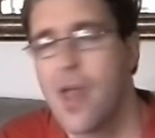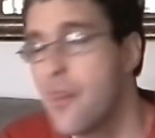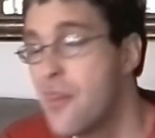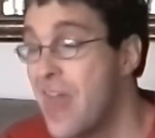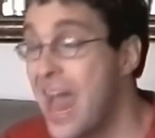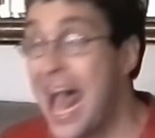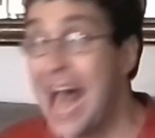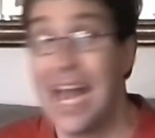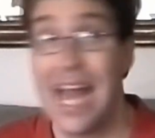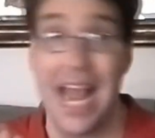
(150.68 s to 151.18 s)

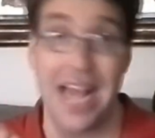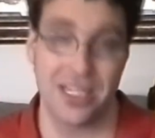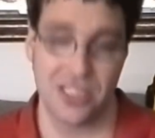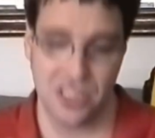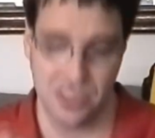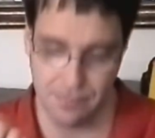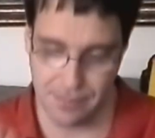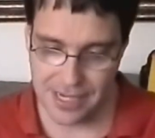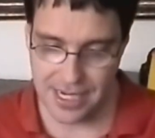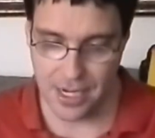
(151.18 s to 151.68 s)
That
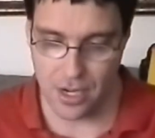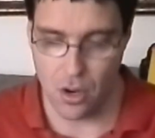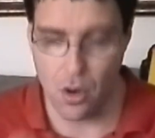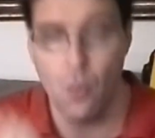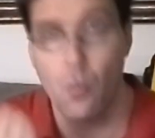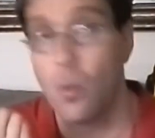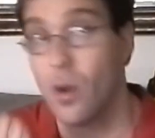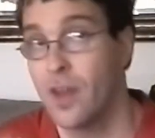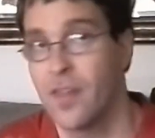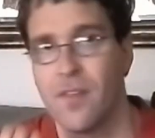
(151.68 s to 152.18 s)
has to be
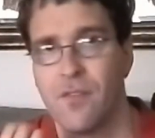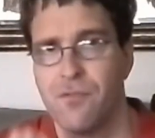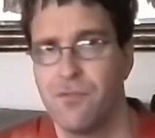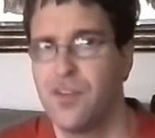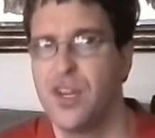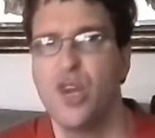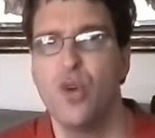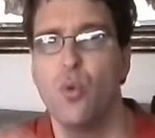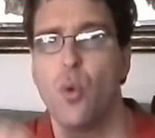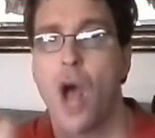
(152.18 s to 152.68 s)
one of the
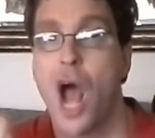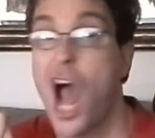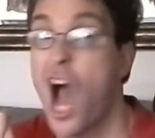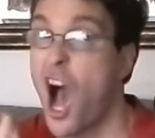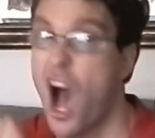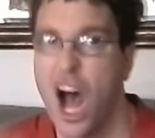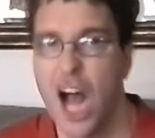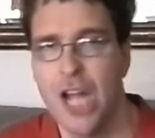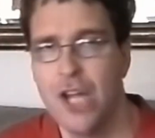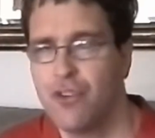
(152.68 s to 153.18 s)
few
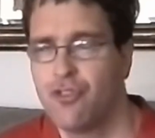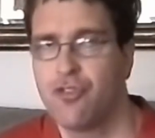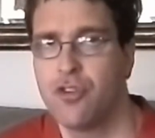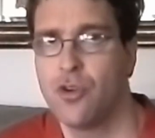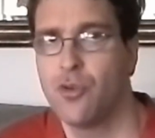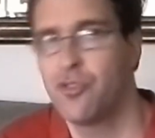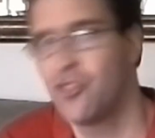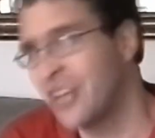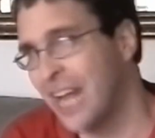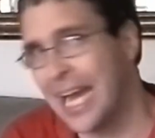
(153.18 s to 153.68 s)

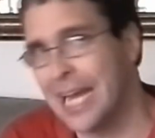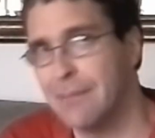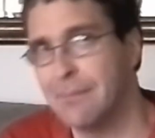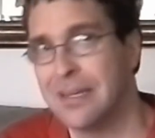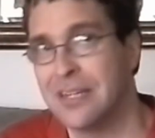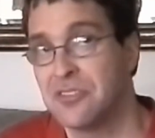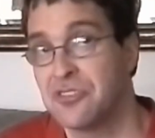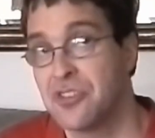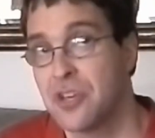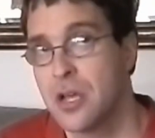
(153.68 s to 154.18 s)
untrue
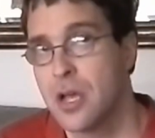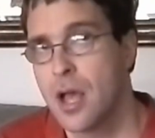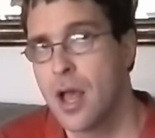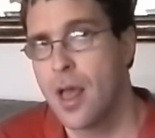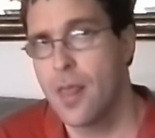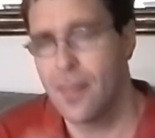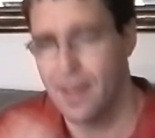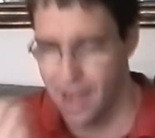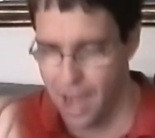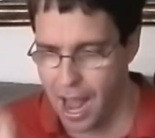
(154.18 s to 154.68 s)
statements
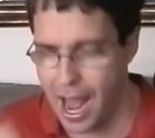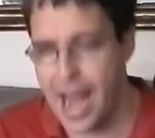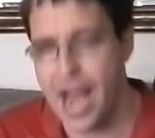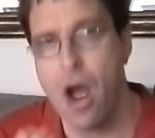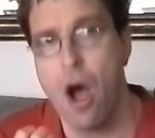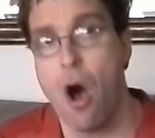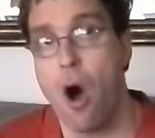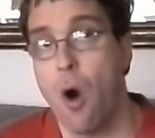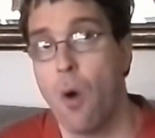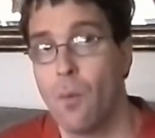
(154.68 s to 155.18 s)
that
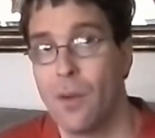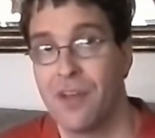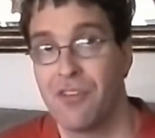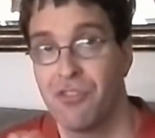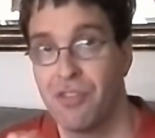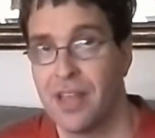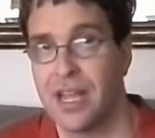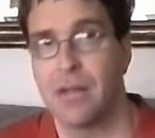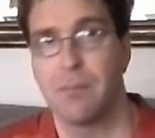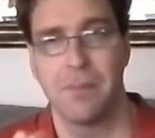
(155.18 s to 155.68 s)
I
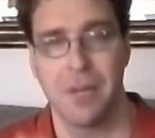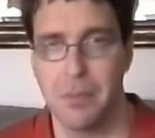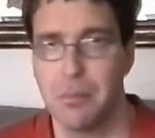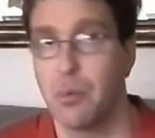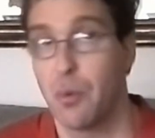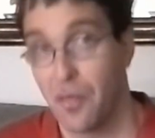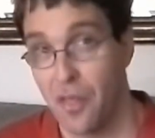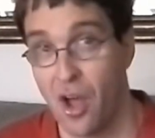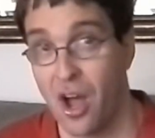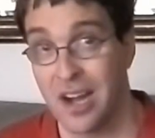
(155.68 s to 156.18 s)
always think
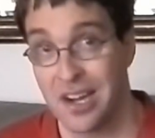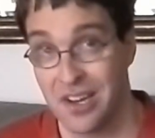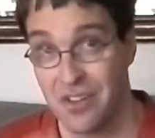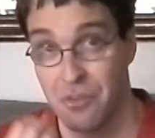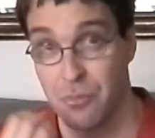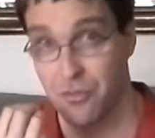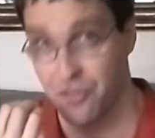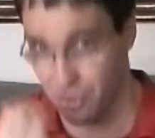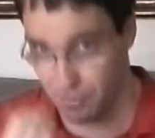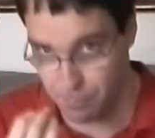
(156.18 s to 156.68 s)
people with
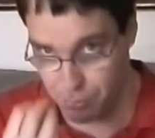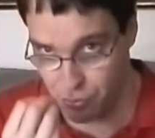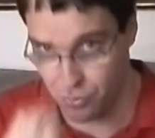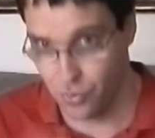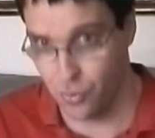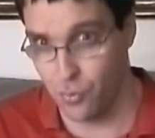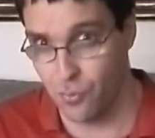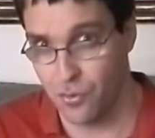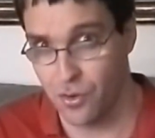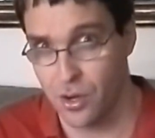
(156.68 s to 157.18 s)
autism should
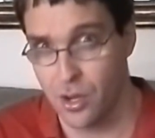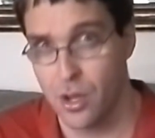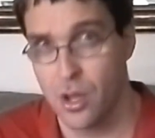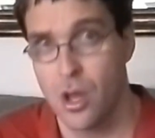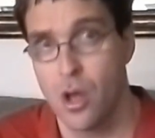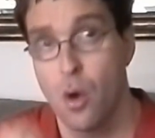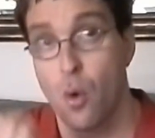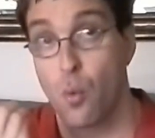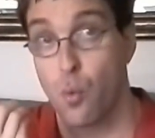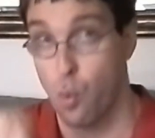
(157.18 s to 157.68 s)
prove
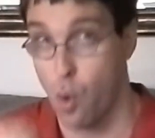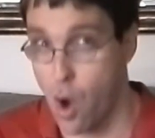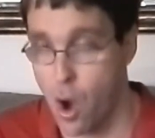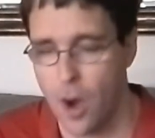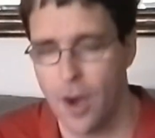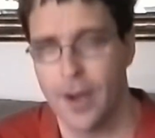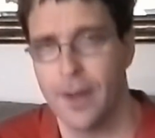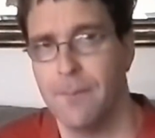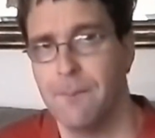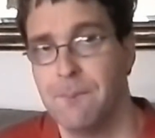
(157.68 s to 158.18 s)

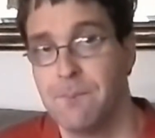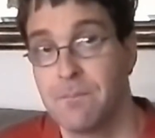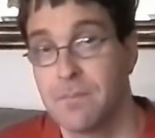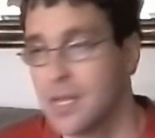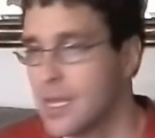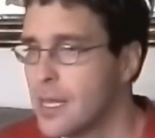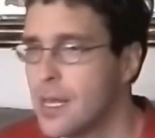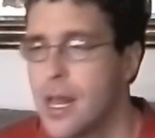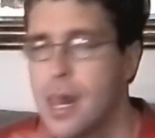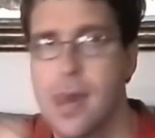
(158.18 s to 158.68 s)
wrong.
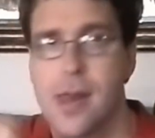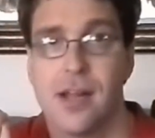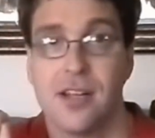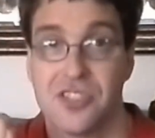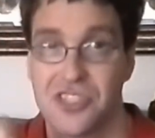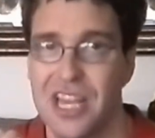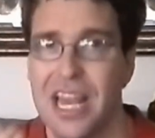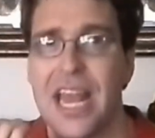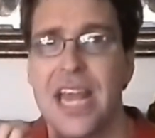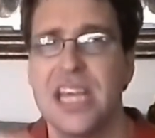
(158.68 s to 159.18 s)

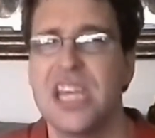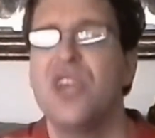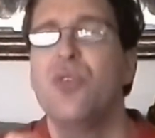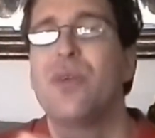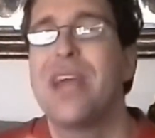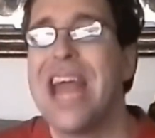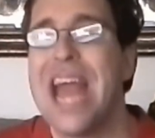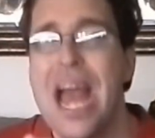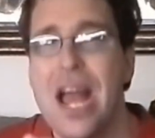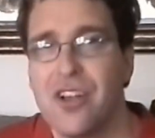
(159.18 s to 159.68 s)
Saying you
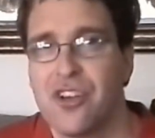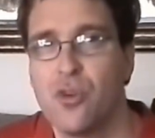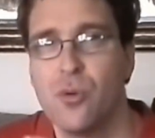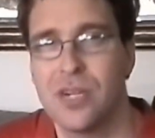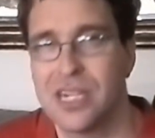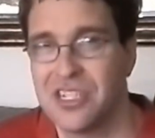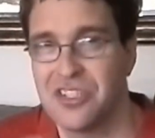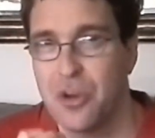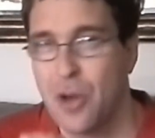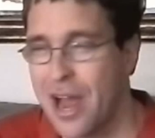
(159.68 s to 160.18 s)
can't do
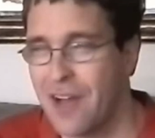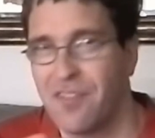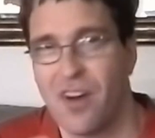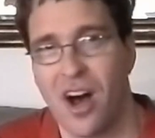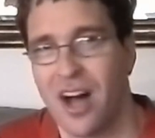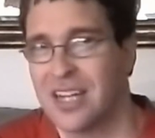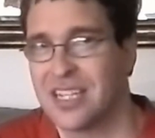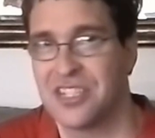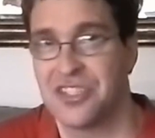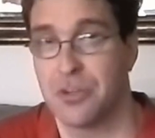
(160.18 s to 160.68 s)
it because you have
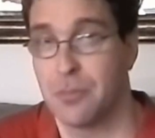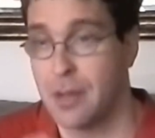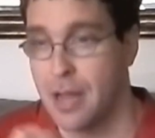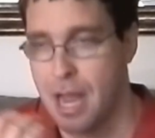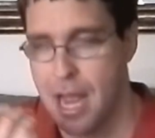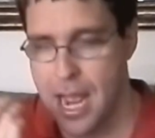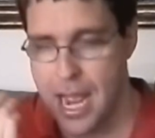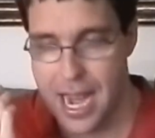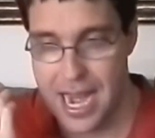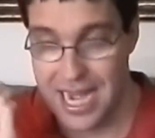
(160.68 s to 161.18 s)
autism
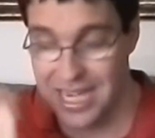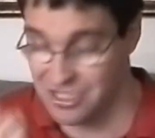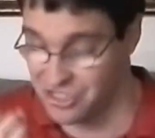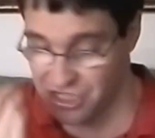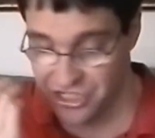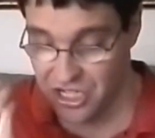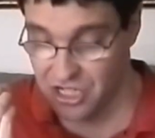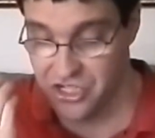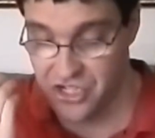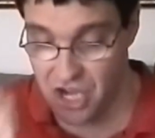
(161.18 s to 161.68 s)
is
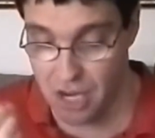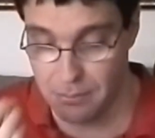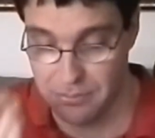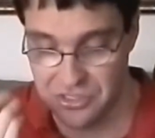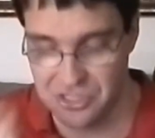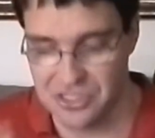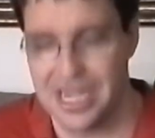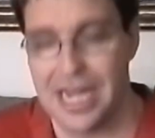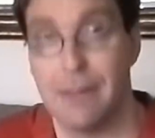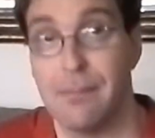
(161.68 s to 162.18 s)
just a dumb
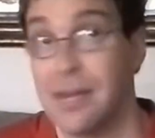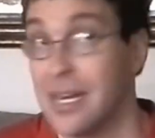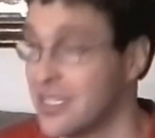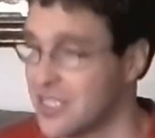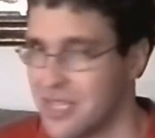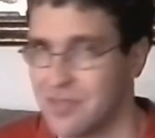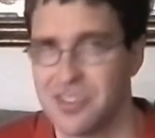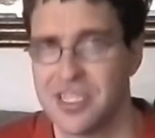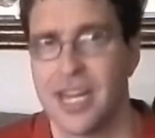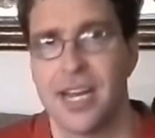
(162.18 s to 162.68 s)
statement,
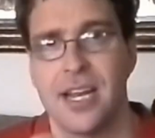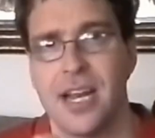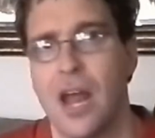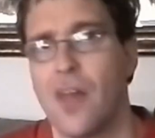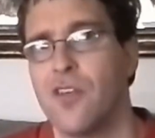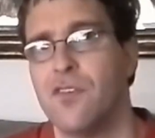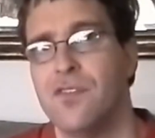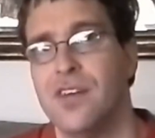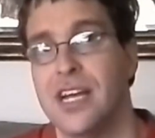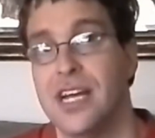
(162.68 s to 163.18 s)
as I've said in
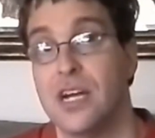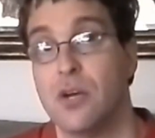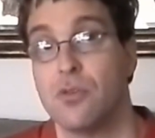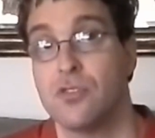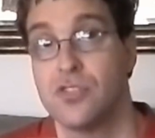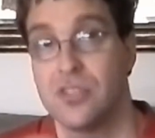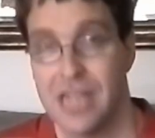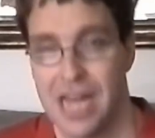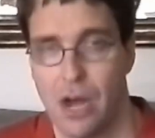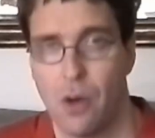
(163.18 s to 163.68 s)
other
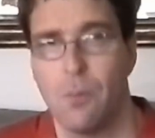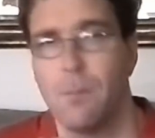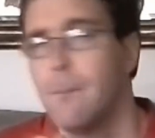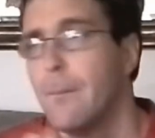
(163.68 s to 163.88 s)
videos now.